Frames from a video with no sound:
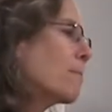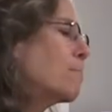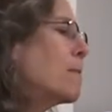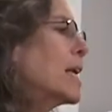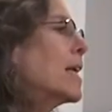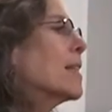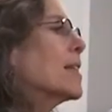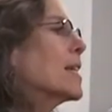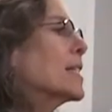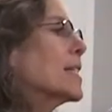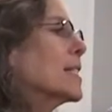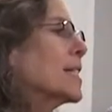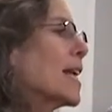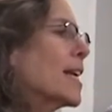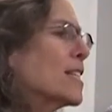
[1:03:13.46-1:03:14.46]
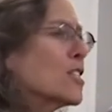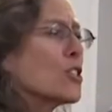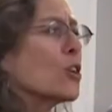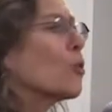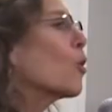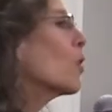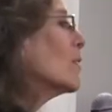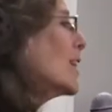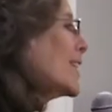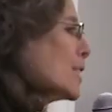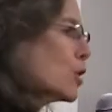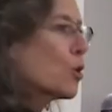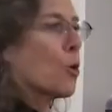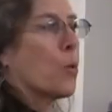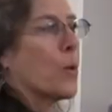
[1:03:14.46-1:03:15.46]
the me that says, so
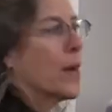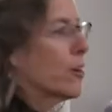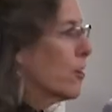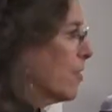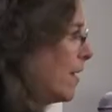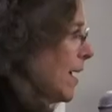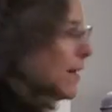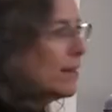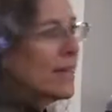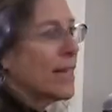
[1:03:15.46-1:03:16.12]
let's queer that.